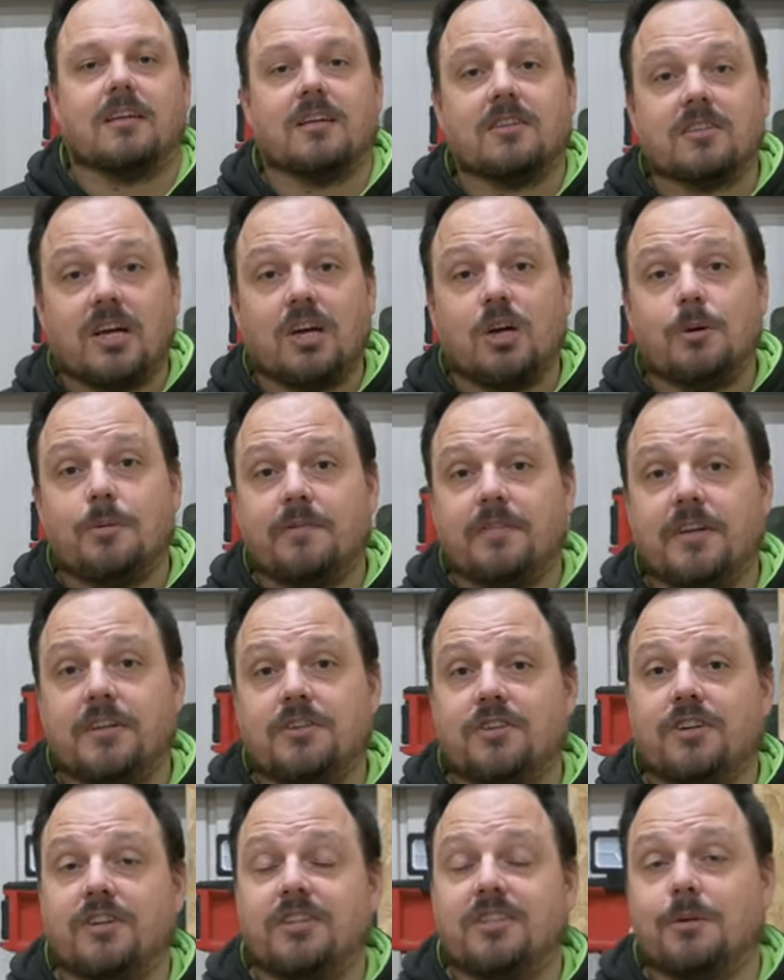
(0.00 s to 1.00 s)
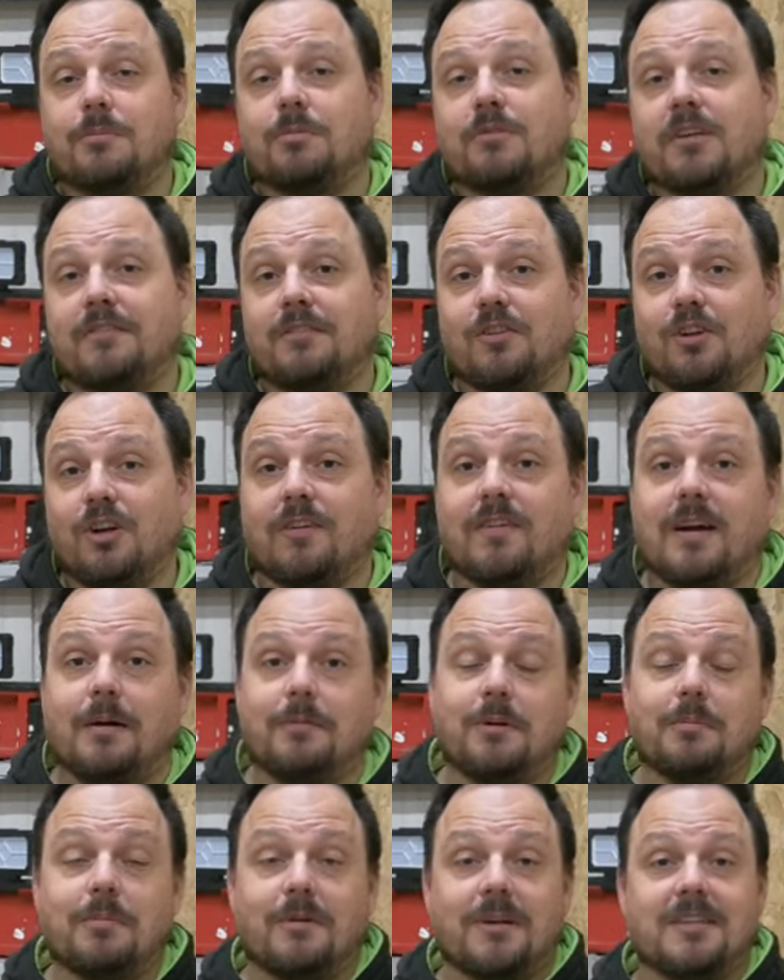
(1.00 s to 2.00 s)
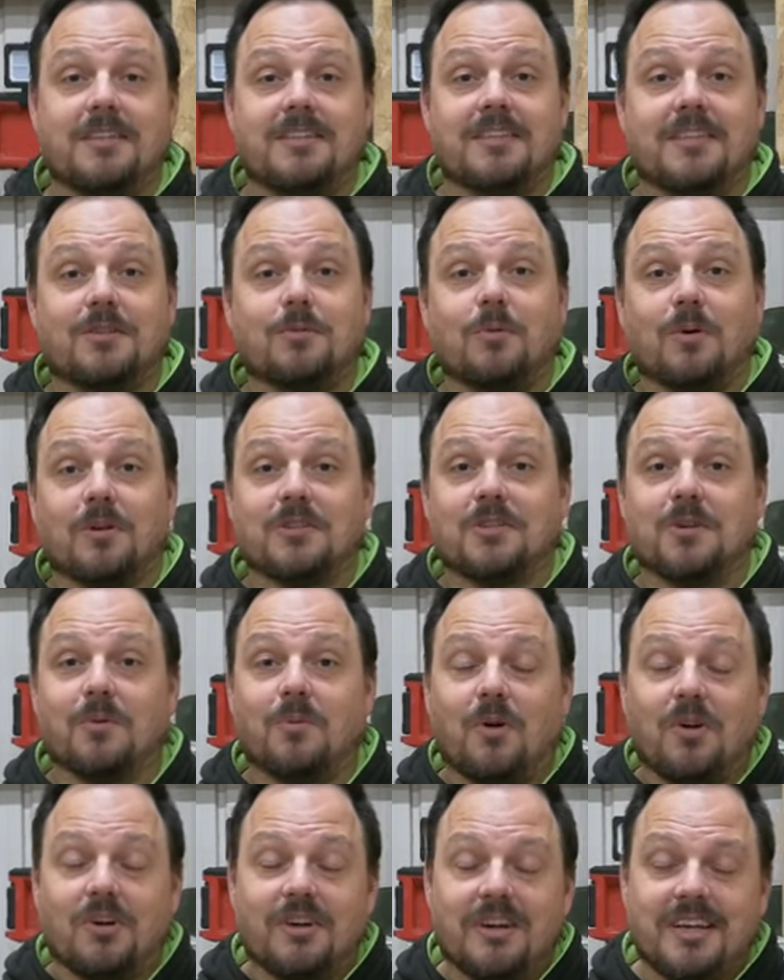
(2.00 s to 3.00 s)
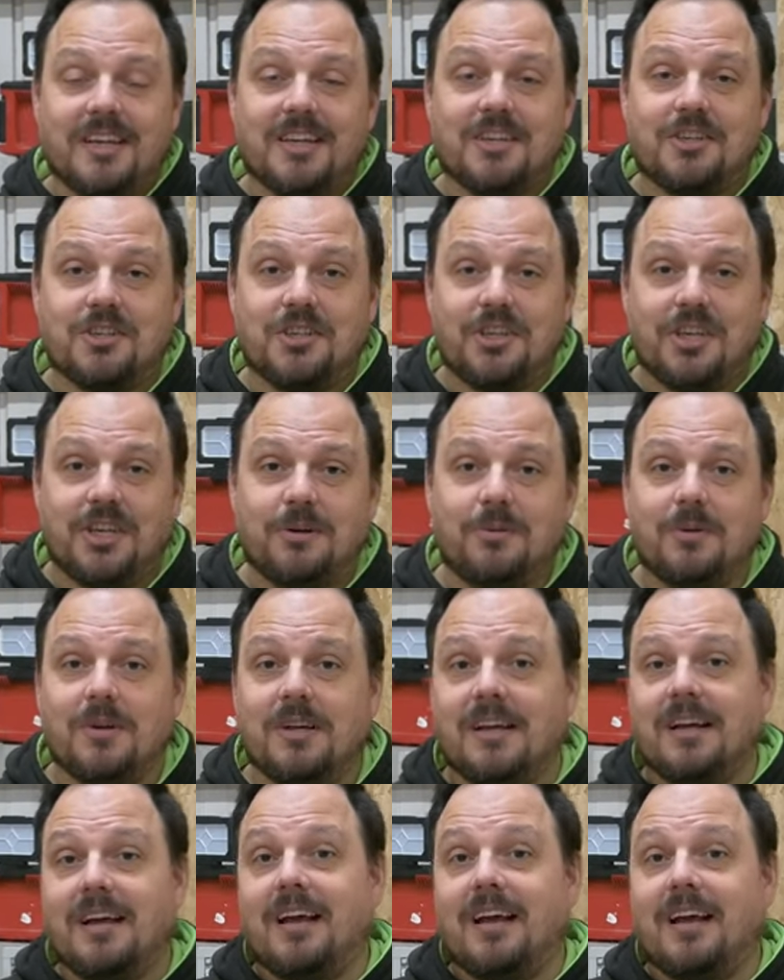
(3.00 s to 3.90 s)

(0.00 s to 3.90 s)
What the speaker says: So I hope you've enjoyed your brief look around Apprentice 1-to-1 HQ.